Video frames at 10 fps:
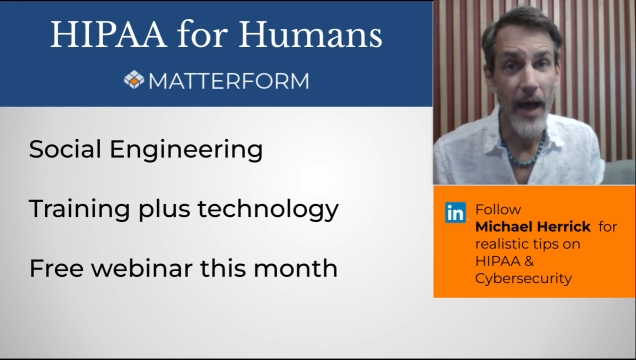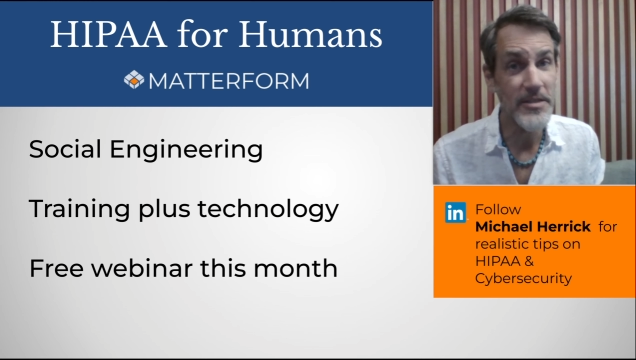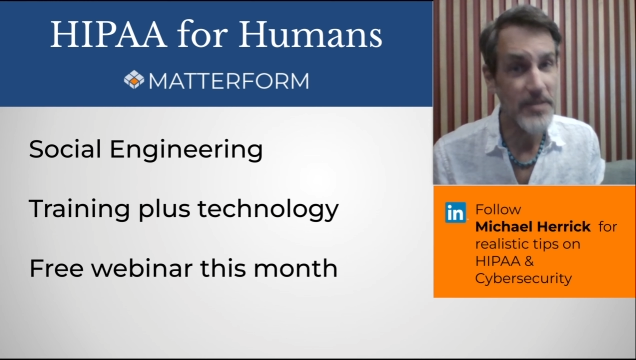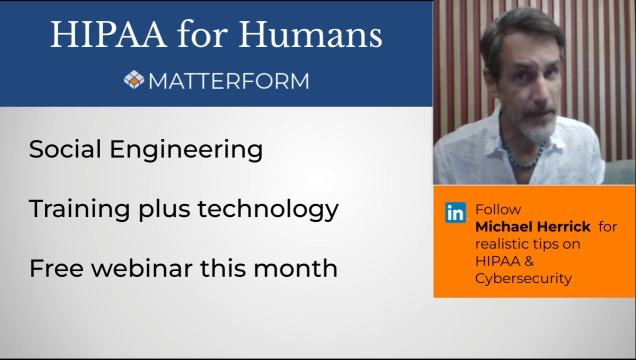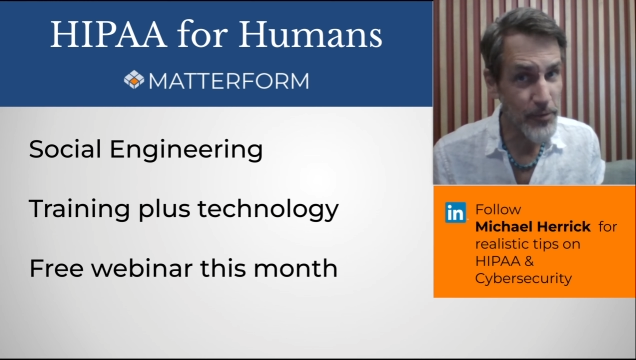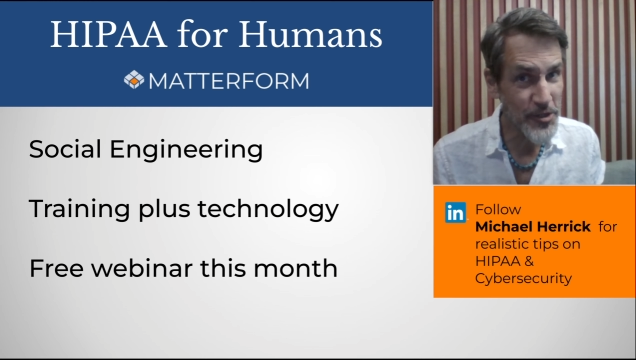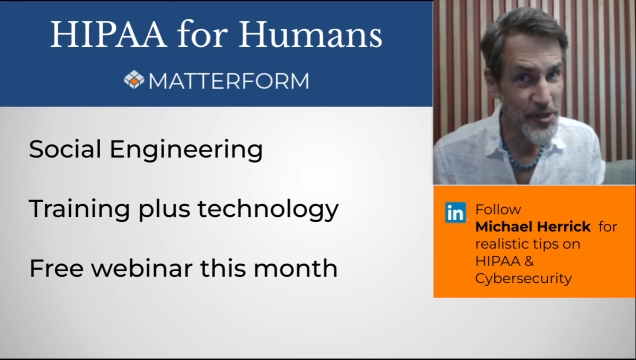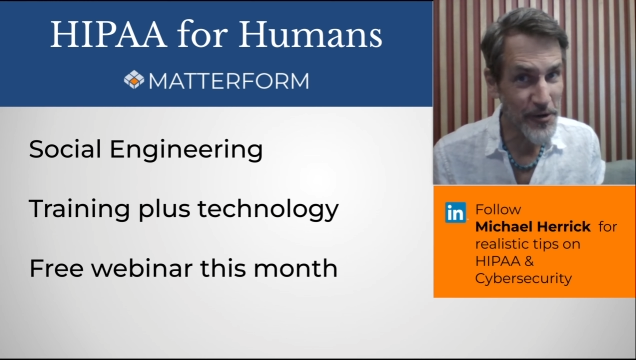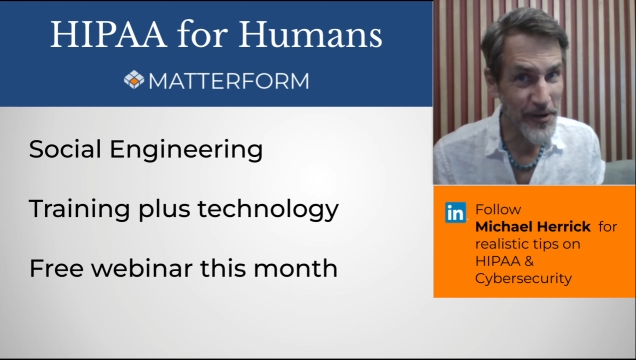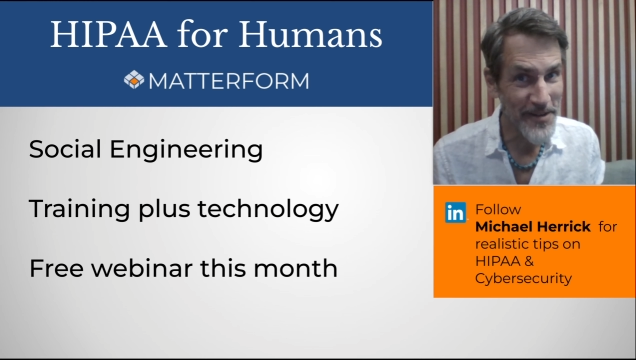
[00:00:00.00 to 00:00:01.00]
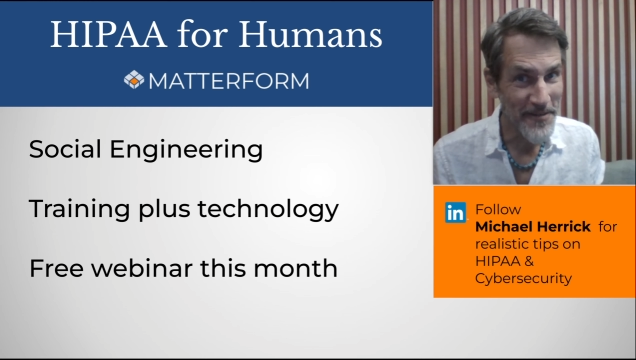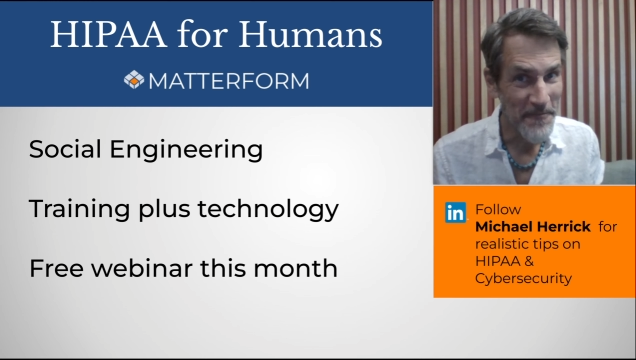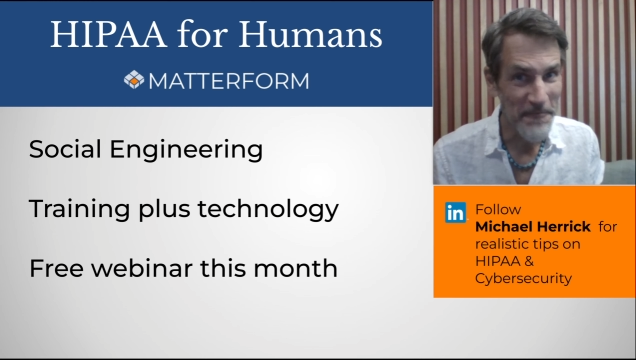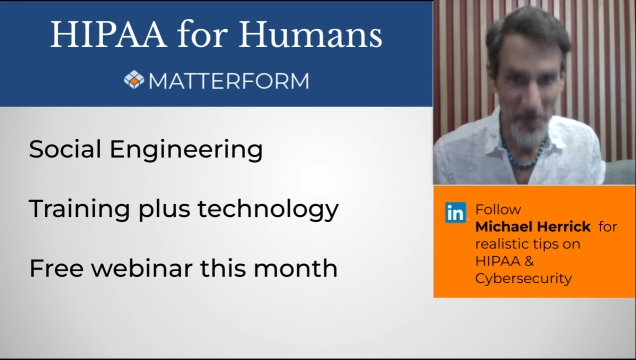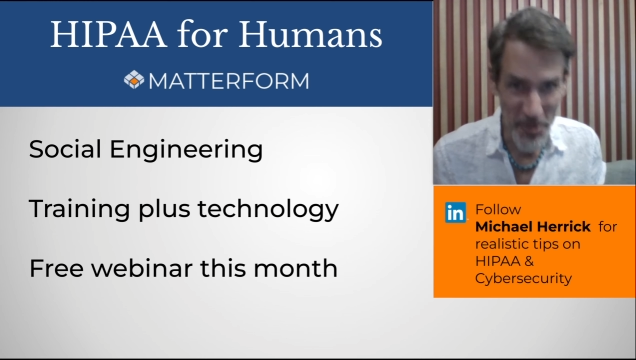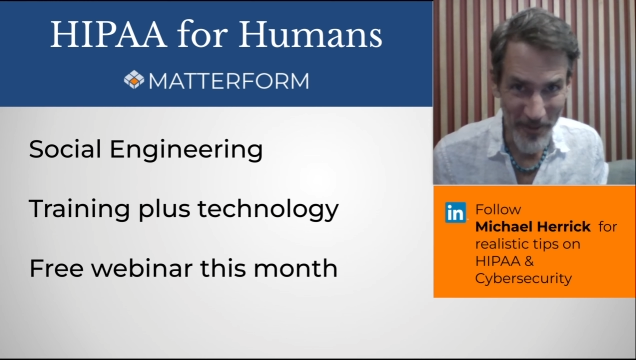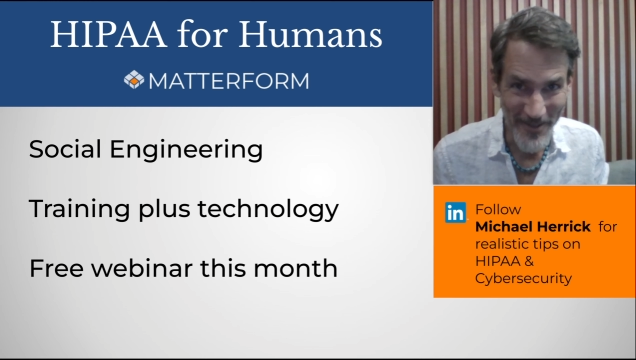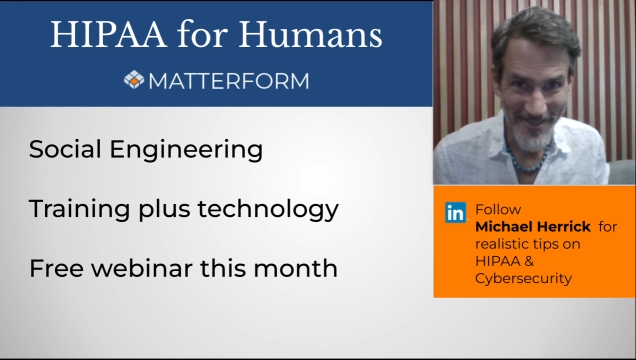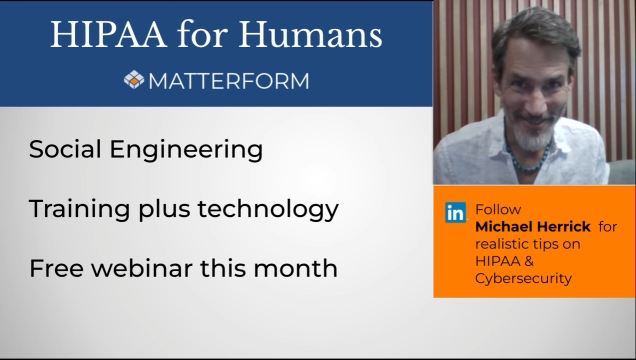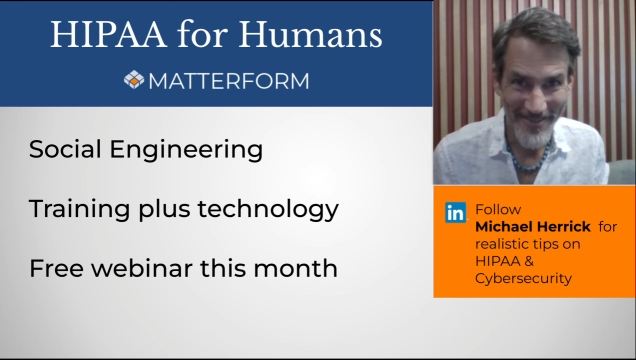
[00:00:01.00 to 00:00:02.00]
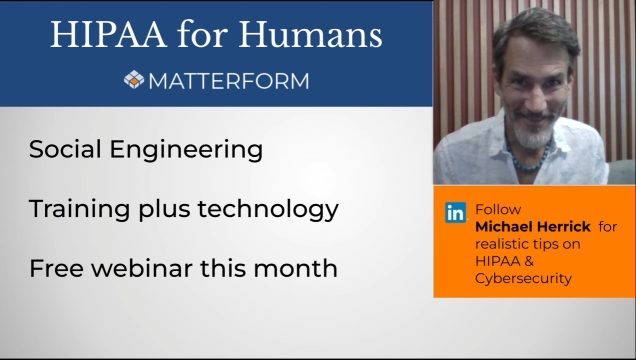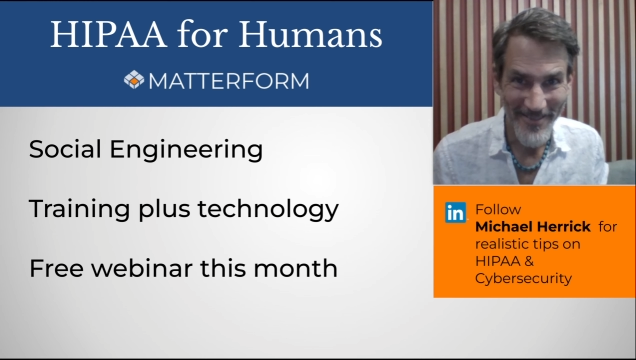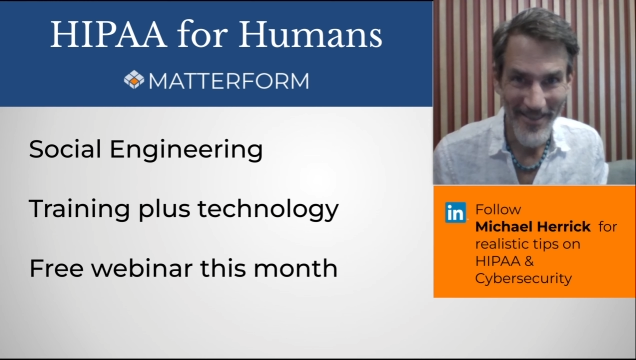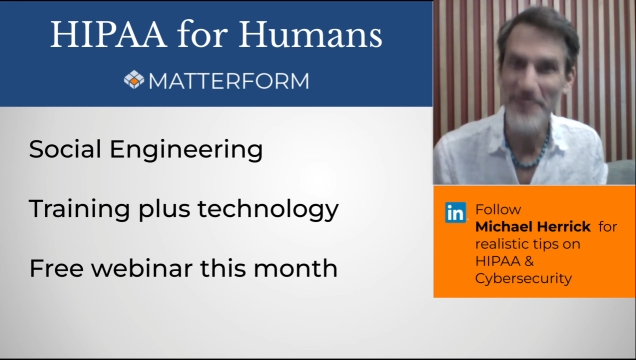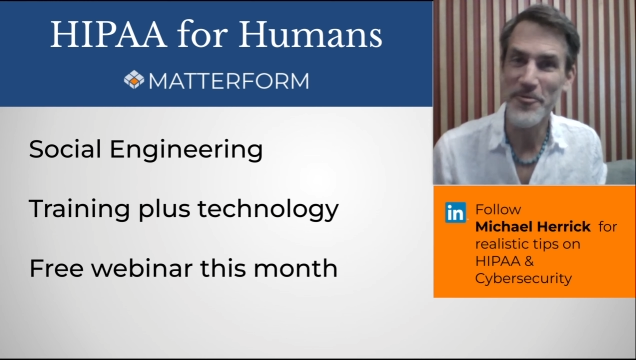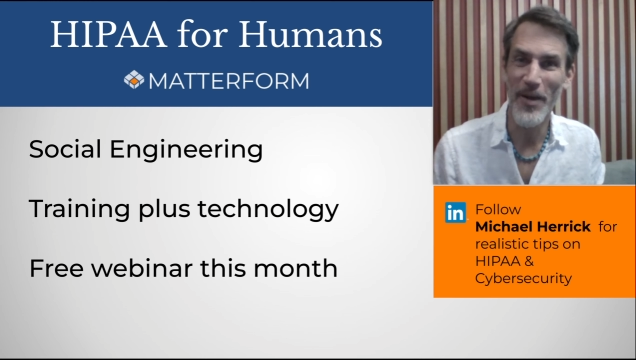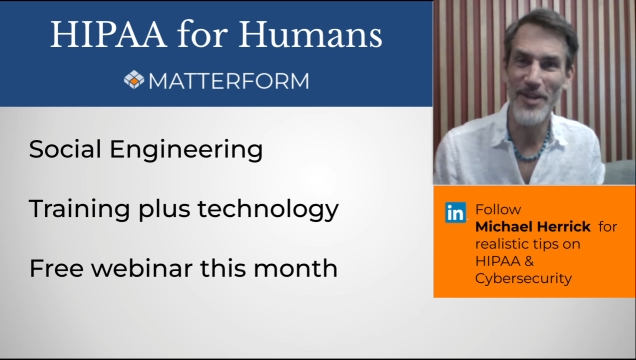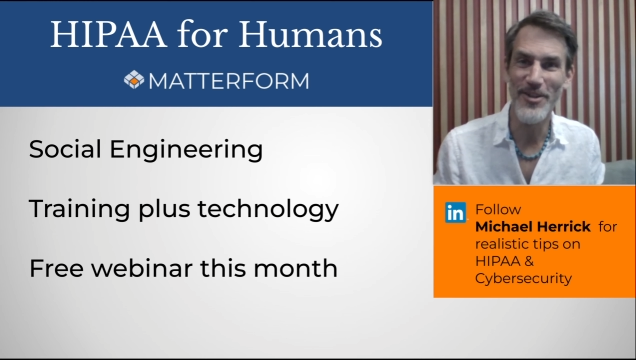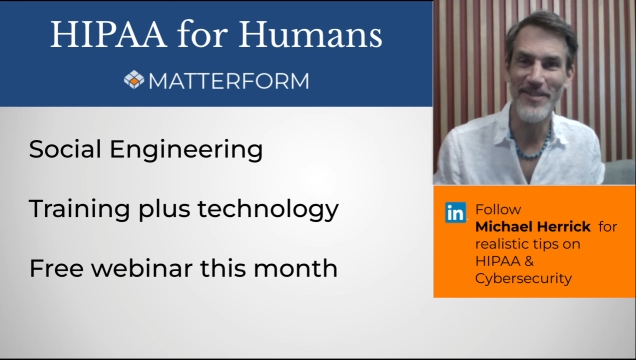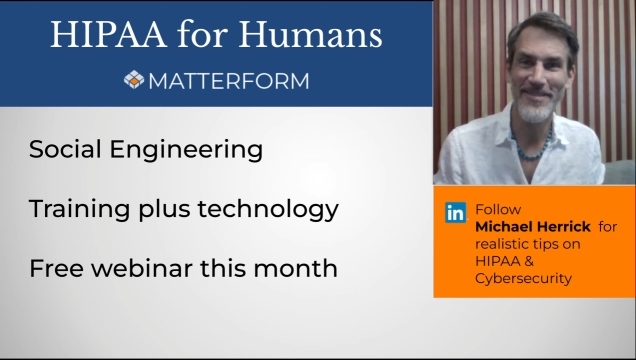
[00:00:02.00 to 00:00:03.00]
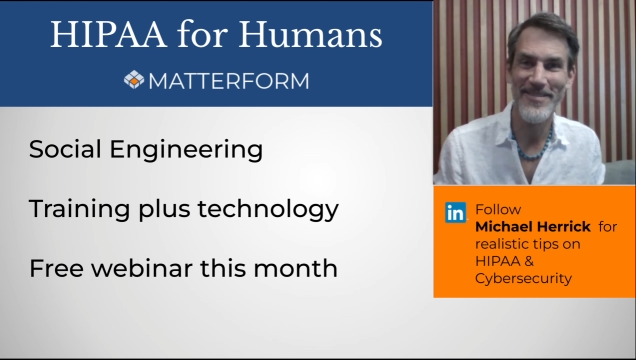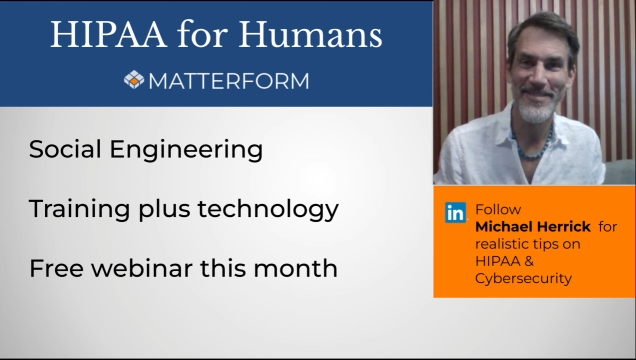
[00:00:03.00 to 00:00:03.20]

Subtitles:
on cybersecurity for humans. Thanks for watching.